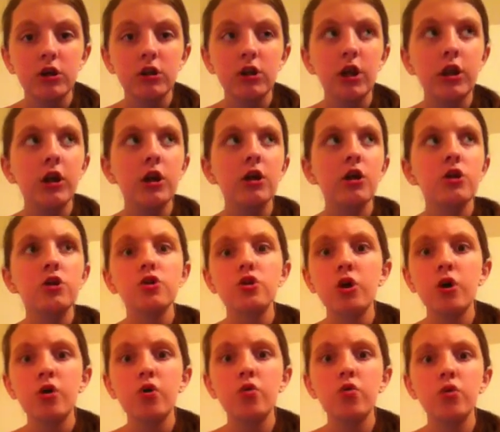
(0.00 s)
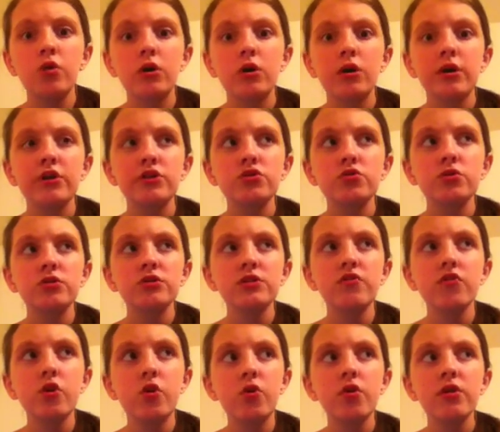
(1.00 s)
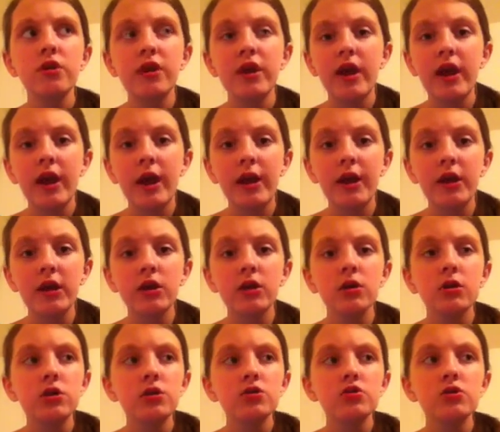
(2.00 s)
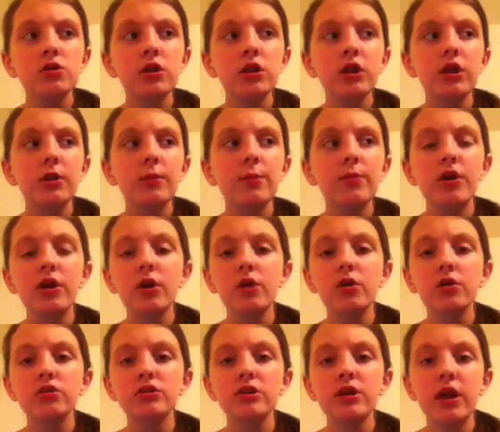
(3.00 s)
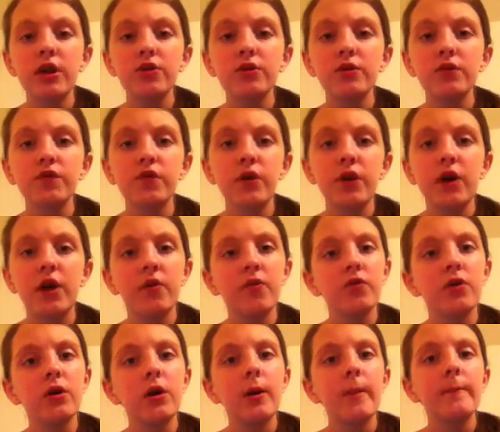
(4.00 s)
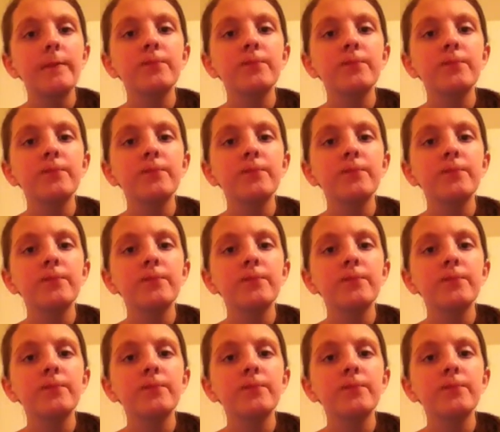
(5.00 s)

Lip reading: Like, no. His toys have to go to the attic so they can be together forever